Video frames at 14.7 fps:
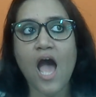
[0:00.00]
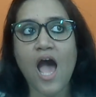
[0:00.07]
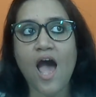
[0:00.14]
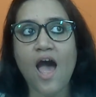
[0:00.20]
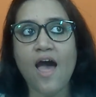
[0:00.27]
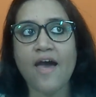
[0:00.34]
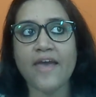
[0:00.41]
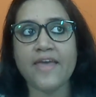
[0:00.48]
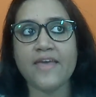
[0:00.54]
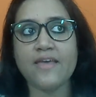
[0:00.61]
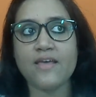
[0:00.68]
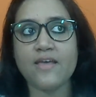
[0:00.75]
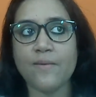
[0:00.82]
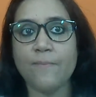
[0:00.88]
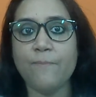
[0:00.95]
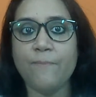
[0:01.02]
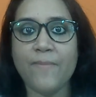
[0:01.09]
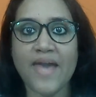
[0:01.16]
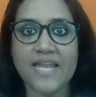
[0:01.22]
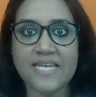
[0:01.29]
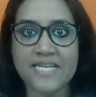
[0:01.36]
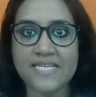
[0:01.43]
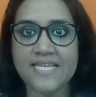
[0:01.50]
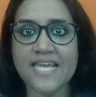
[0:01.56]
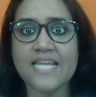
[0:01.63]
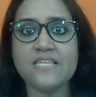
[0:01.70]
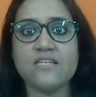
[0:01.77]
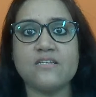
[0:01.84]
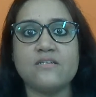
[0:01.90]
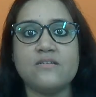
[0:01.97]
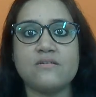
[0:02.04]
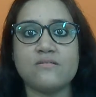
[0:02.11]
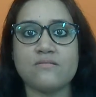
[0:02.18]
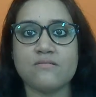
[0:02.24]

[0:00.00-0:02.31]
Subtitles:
I meditated.